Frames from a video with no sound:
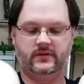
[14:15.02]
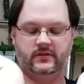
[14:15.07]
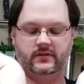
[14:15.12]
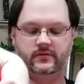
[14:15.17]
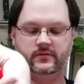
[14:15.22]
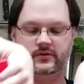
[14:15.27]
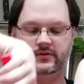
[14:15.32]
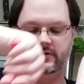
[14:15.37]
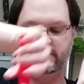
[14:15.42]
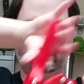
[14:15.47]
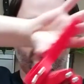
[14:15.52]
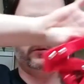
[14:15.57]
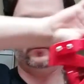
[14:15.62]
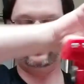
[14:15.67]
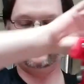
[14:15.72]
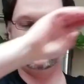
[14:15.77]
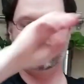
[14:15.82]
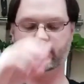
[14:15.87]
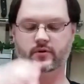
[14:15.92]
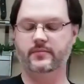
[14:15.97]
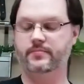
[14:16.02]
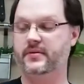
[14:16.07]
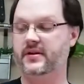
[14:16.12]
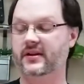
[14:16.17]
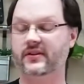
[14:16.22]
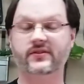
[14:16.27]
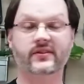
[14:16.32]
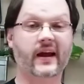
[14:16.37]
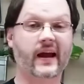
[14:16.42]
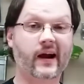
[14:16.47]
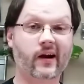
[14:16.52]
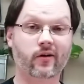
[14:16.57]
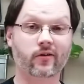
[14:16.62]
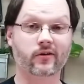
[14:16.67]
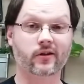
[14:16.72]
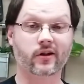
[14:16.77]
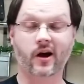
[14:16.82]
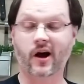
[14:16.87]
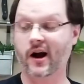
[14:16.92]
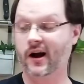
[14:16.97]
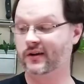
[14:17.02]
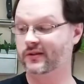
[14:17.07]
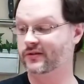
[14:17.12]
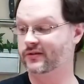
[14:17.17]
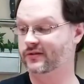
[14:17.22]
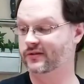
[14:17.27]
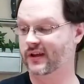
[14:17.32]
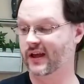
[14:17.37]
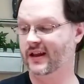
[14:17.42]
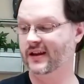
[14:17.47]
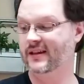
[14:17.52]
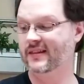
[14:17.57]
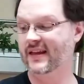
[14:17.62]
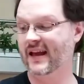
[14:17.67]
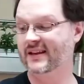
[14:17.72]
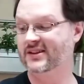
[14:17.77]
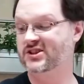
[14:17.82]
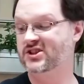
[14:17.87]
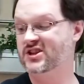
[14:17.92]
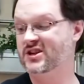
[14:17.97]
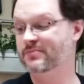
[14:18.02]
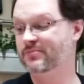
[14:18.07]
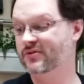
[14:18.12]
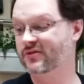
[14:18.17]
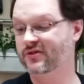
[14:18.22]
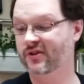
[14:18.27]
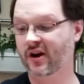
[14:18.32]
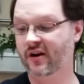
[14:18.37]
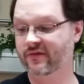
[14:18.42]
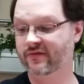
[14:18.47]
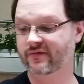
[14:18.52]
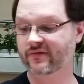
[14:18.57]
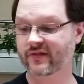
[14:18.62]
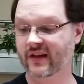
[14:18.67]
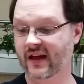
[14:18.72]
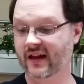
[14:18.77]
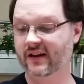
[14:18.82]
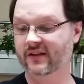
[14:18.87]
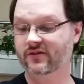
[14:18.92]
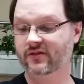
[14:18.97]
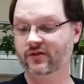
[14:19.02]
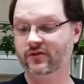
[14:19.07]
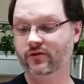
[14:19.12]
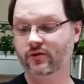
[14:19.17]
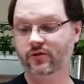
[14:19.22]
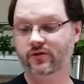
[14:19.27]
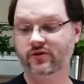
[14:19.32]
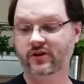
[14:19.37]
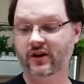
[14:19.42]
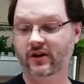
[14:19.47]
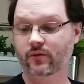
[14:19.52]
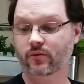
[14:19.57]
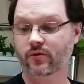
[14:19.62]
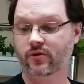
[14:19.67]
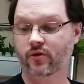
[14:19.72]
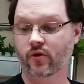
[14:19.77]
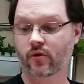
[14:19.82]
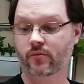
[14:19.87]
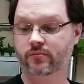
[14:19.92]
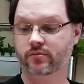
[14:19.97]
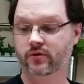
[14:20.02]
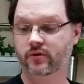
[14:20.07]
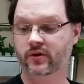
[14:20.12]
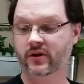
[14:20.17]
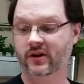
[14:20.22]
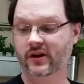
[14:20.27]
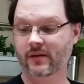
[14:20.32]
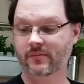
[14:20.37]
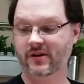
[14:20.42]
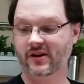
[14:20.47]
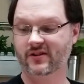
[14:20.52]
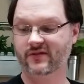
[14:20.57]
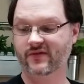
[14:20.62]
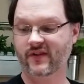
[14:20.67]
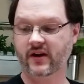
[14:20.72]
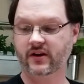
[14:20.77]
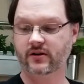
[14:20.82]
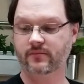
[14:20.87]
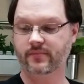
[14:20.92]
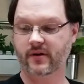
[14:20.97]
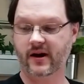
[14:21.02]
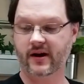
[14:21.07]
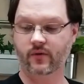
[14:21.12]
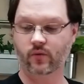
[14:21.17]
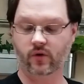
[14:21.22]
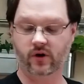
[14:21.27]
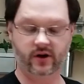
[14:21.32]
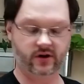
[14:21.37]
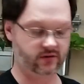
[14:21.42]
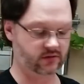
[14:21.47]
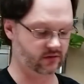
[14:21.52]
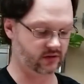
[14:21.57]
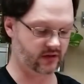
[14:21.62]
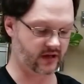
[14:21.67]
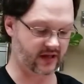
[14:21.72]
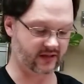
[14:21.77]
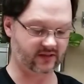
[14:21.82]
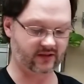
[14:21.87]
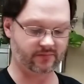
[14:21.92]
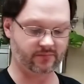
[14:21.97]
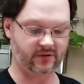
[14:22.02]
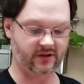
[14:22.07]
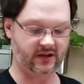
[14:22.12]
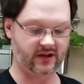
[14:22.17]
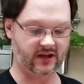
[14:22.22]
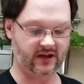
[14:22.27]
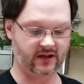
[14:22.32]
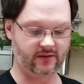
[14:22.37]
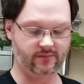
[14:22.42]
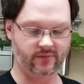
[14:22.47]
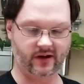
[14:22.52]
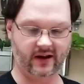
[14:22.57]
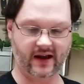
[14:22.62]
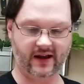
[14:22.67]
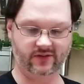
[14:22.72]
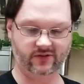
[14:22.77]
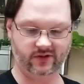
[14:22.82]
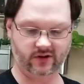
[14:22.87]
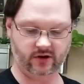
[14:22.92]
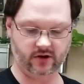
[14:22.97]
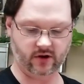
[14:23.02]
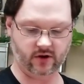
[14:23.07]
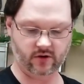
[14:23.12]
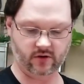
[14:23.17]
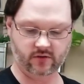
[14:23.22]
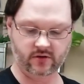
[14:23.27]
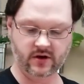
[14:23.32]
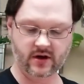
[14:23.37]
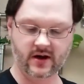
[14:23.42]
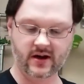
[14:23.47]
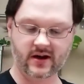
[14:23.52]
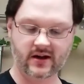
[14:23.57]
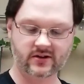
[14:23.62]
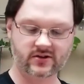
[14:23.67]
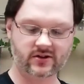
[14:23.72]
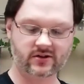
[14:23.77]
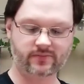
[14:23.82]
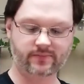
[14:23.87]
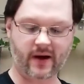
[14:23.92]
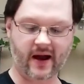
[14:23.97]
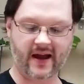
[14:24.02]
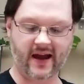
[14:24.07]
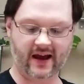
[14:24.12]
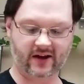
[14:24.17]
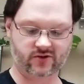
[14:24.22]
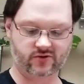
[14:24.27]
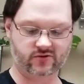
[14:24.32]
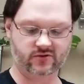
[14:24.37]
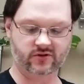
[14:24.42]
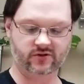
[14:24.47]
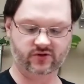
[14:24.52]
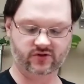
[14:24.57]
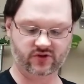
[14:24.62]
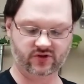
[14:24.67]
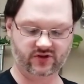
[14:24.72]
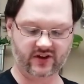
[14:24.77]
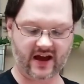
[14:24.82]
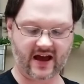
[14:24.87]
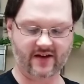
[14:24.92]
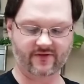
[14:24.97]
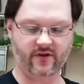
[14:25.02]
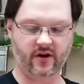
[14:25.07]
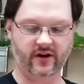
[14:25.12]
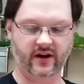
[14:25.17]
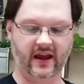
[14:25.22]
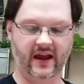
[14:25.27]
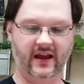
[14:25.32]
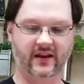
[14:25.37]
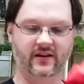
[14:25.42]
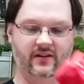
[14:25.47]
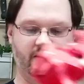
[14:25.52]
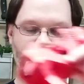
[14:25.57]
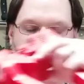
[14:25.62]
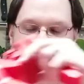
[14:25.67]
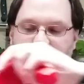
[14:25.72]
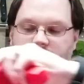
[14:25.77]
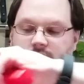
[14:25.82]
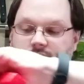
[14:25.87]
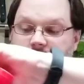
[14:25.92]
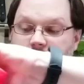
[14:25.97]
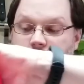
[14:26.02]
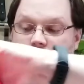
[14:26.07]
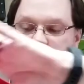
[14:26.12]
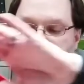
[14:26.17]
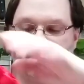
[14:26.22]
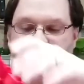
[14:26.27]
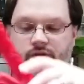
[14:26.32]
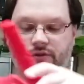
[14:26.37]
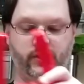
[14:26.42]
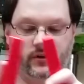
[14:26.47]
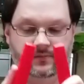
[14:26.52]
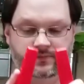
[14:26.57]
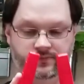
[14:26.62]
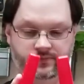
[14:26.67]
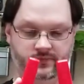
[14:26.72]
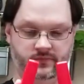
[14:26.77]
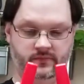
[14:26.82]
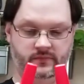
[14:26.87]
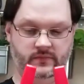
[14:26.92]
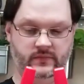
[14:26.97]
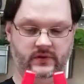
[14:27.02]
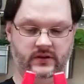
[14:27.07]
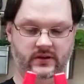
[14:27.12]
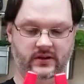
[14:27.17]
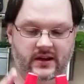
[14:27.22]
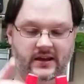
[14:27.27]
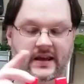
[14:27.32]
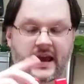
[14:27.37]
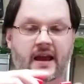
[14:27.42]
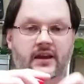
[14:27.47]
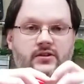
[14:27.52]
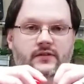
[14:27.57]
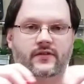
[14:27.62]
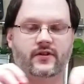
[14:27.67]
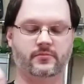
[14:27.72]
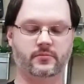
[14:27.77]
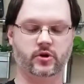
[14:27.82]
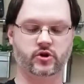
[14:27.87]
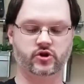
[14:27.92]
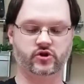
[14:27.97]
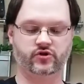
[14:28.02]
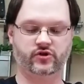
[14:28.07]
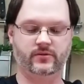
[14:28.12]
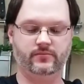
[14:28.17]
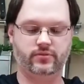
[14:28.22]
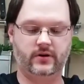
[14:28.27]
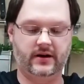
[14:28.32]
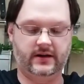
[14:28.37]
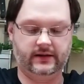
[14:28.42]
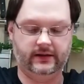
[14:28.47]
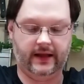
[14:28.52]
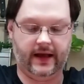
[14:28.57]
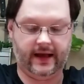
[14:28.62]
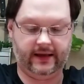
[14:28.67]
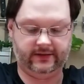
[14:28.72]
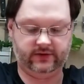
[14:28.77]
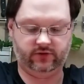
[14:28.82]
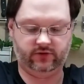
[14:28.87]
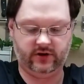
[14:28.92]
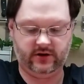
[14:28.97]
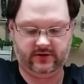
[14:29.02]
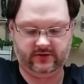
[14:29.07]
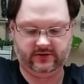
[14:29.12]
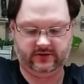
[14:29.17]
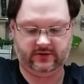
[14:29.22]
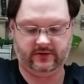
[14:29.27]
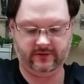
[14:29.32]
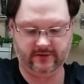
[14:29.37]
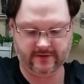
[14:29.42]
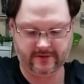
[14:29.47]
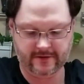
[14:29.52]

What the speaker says: 3-piece airlocks, any of that cheap stuff that is associated with homebrewing. I mean, it's fine to buy one at the beginning, but as you go, just buy extras just to have on hand in case of emergency. In case of emergency, break glass, right? So